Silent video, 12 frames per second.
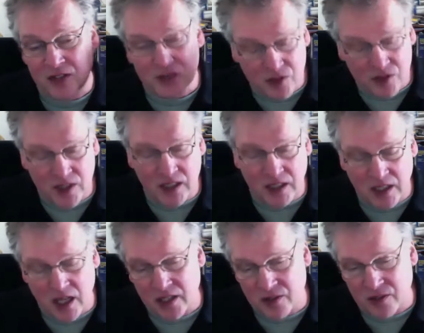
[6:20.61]
So you're seeing a
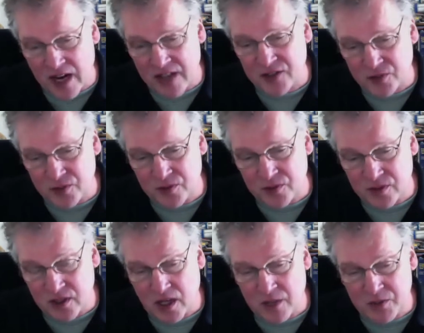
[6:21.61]
lot of grassroots
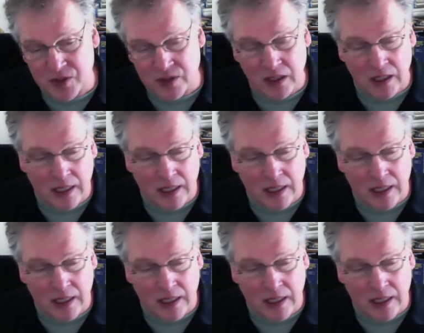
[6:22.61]
adoption,